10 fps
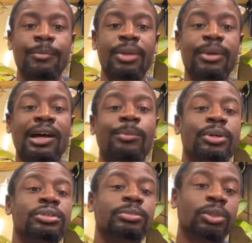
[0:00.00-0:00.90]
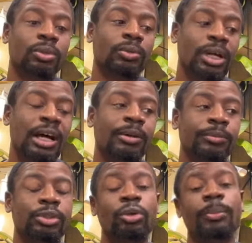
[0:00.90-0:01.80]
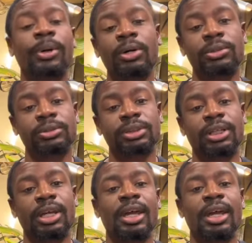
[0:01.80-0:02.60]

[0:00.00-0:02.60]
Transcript: Maybe I'll post some. I'll do a post